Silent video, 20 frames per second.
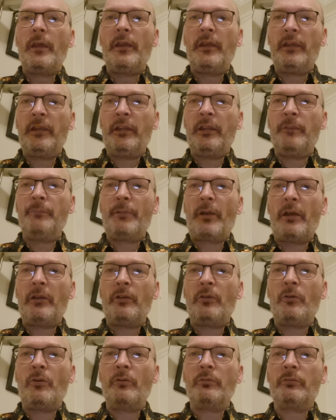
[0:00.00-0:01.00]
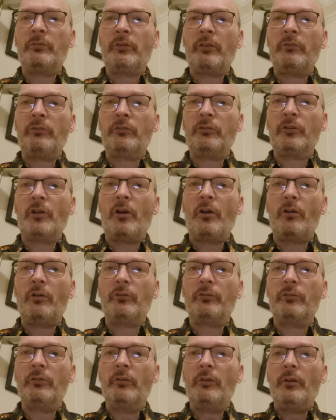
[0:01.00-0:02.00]
eBay or
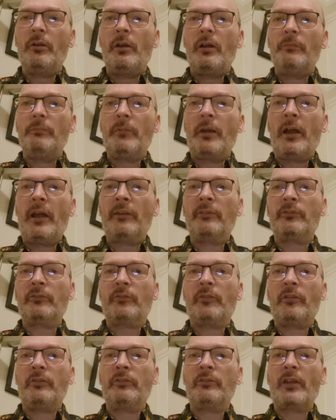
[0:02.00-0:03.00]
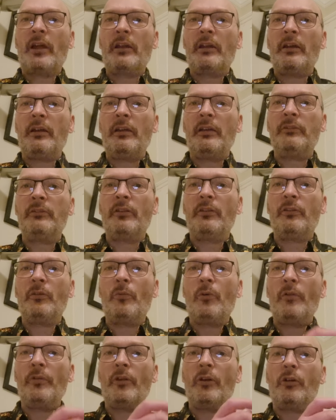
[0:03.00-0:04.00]
Discogs, ask the seller, is it the
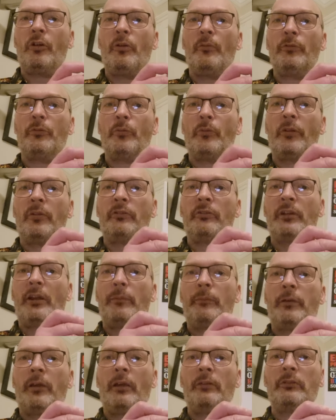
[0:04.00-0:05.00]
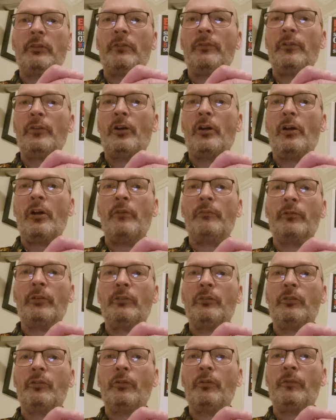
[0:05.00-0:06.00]
one that comes with a slipcase? If you're not overly
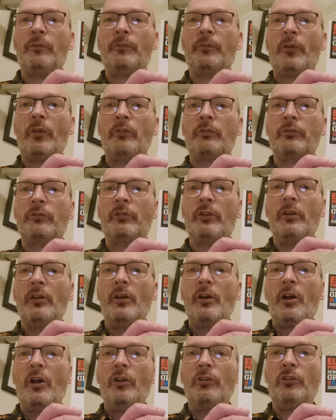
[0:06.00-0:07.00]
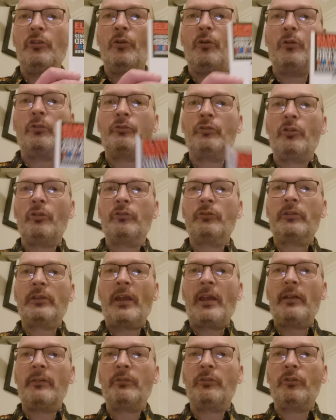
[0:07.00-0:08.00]
too fussed, you'll just
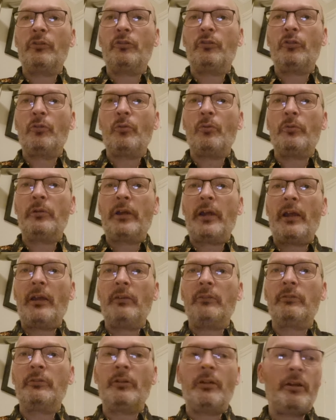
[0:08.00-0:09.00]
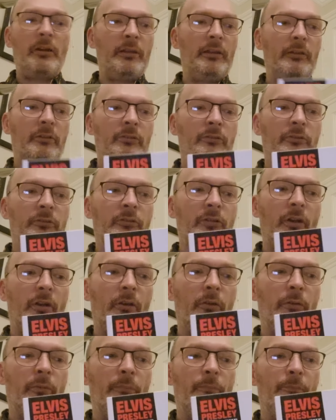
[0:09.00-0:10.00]
get the jewel case like so.